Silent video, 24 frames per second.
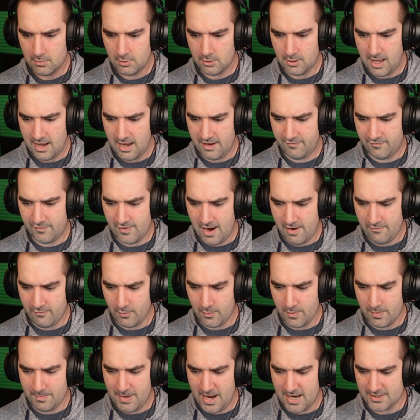Life never
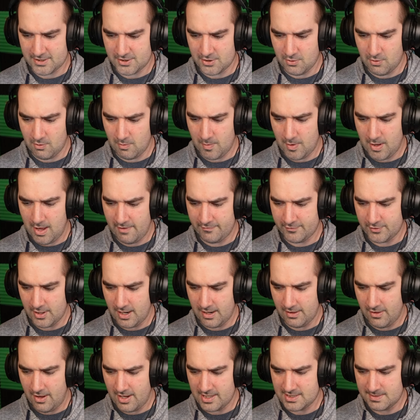went back to normal after
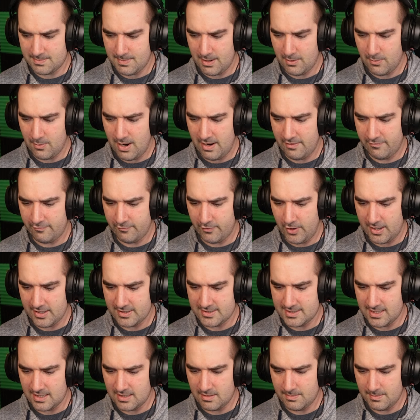I lost my wife,
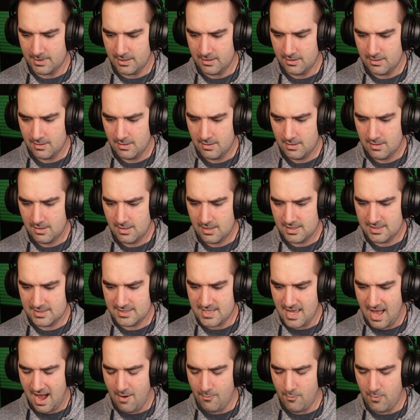Frank said to me.
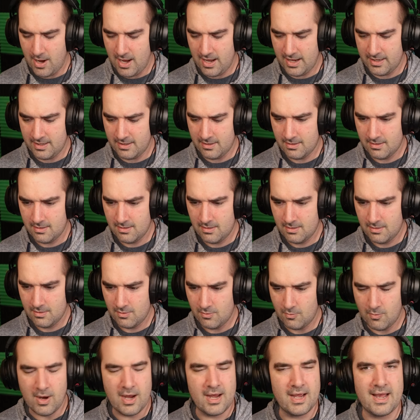Is that why?
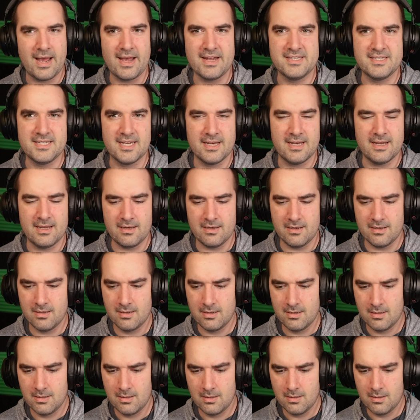Why I did it?
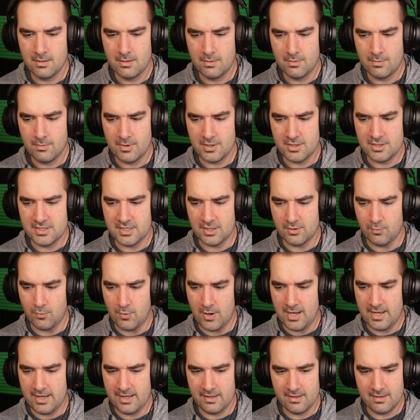Well, you did
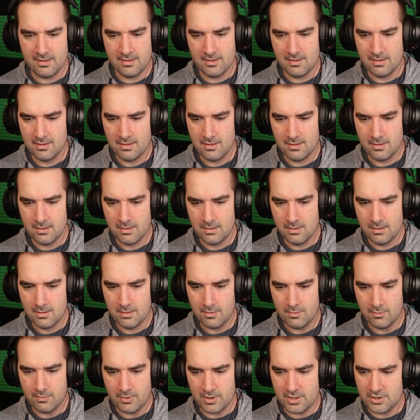what?
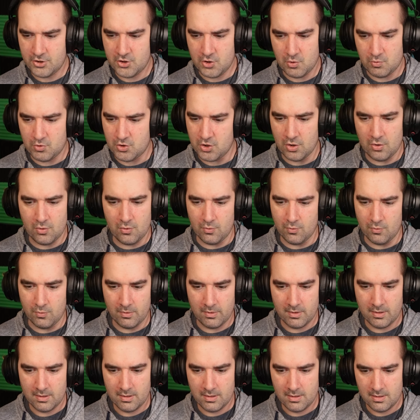What did you do?
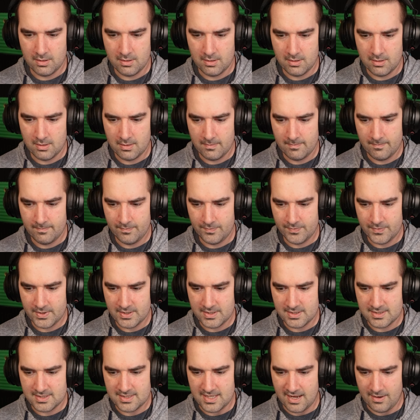
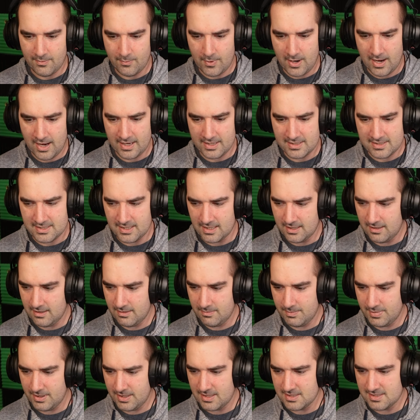Is that why I did
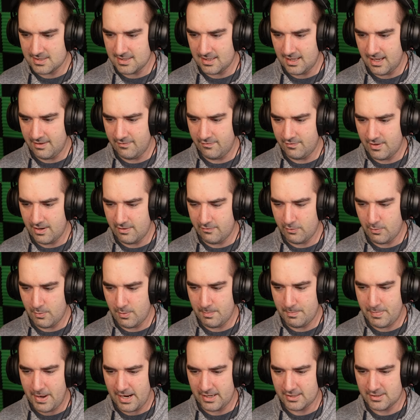it? Because life never
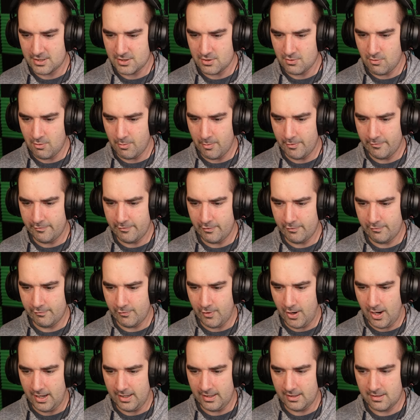went back to normal for
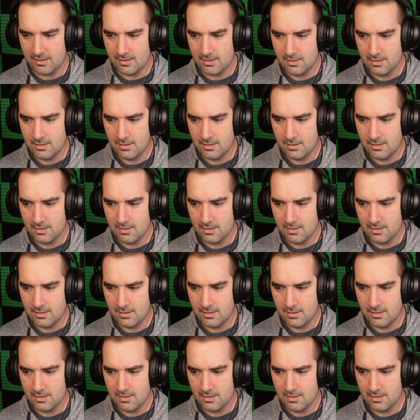Frank.